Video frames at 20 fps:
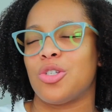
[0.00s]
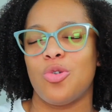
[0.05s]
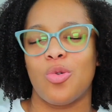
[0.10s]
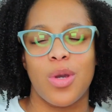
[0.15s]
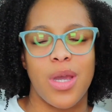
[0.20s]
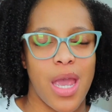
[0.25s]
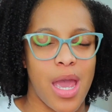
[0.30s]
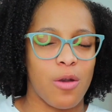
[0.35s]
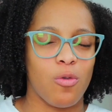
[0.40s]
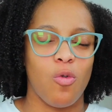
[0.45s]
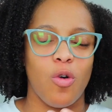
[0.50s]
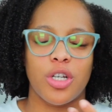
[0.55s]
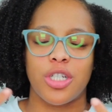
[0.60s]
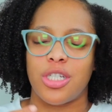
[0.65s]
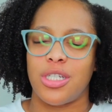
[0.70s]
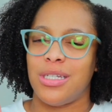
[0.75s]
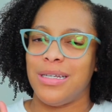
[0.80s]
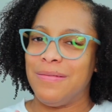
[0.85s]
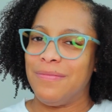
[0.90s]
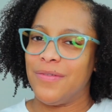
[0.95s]
You can
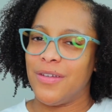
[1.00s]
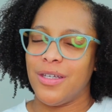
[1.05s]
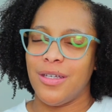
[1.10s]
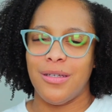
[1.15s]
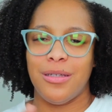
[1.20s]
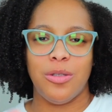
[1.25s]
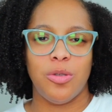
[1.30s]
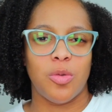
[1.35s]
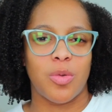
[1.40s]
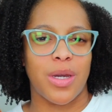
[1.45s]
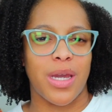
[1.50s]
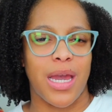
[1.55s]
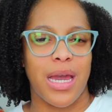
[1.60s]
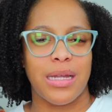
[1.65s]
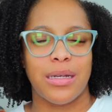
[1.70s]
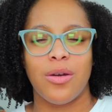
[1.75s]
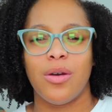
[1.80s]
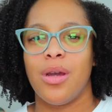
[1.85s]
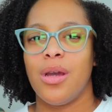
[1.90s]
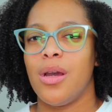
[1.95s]
watch TV, you can